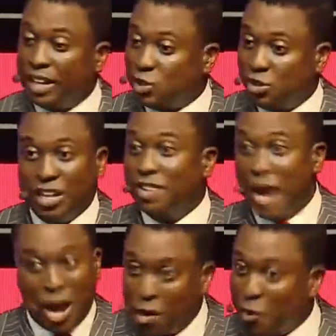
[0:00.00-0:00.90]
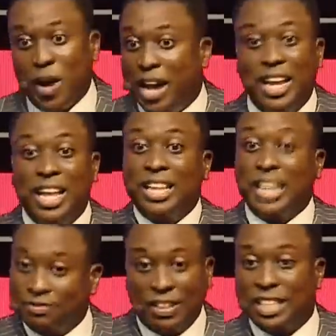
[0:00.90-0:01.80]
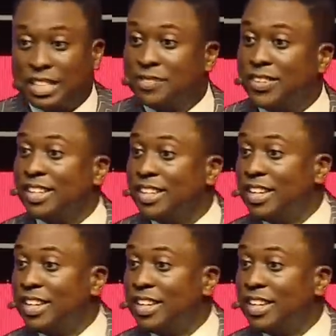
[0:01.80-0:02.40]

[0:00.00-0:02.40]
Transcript: children, we're all well. That's my testimony.